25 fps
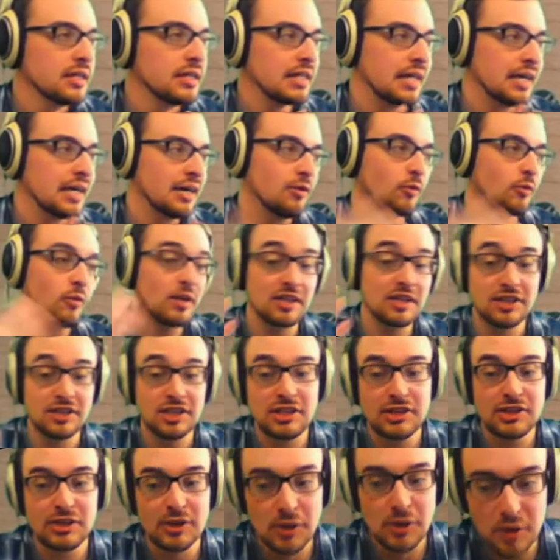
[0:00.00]
Now, we
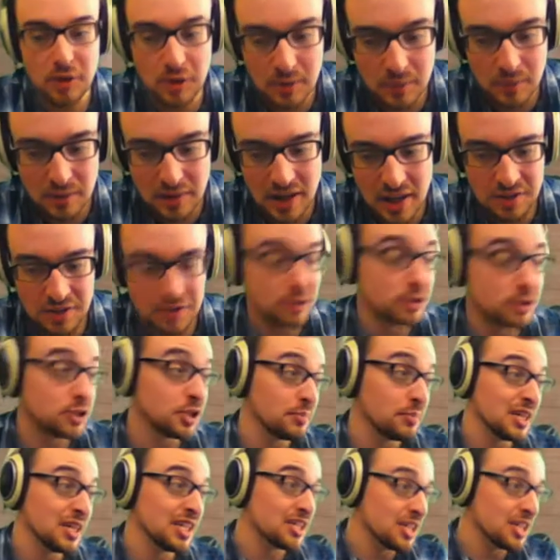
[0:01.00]
assumed that there
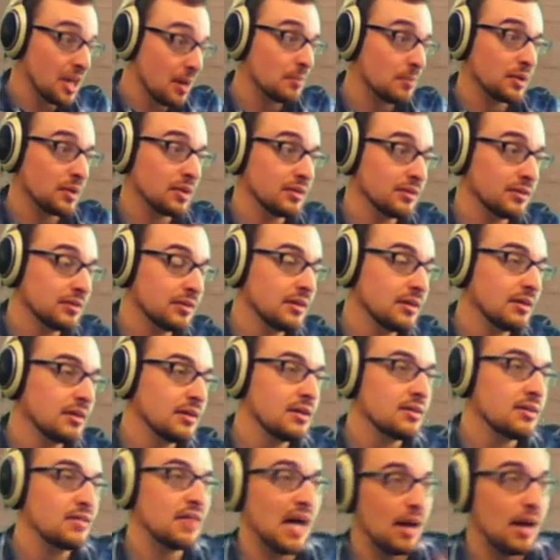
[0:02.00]
should be a number
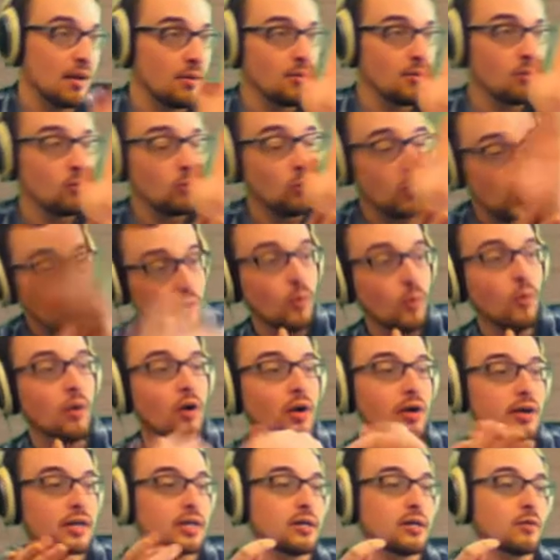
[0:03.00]
that will
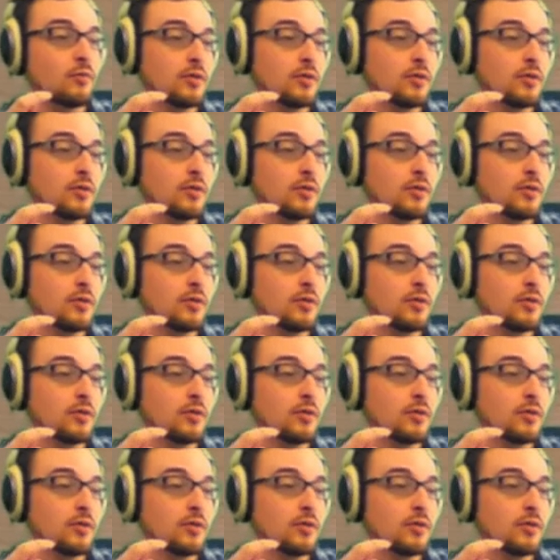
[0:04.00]
work